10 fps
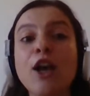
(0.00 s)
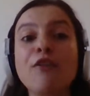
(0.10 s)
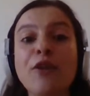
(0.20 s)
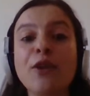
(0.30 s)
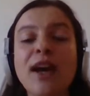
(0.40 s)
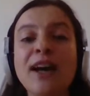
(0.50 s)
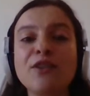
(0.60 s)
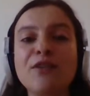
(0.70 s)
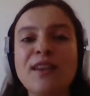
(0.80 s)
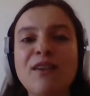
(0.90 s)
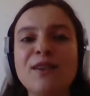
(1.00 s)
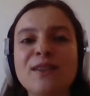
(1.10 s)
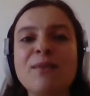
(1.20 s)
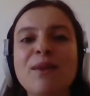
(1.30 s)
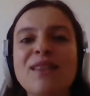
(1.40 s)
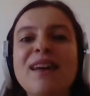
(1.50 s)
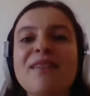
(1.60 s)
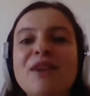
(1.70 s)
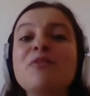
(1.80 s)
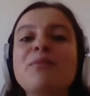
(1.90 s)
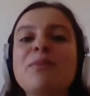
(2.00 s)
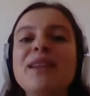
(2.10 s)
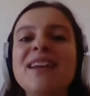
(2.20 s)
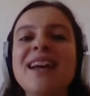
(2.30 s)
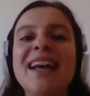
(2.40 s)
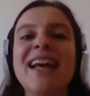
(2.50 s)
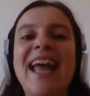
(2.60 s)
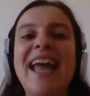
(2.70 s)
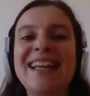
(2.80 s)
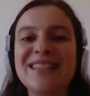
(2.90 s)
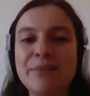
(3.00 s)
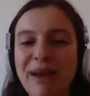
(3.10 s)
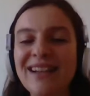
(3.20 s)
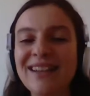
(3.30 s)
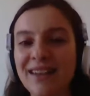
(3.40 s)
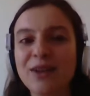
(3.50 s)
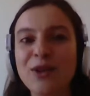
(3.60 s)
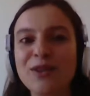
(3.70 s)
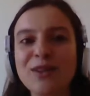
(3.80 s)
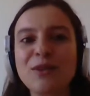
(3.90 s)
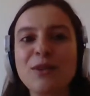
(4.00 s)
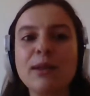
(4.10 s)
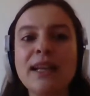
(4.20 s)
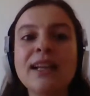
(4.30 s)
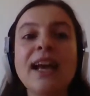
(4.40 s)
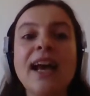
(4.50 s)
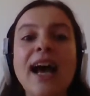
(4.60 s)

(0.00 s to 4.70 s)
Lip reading: for the act of terrorism, that they would be expelled, according to the bill,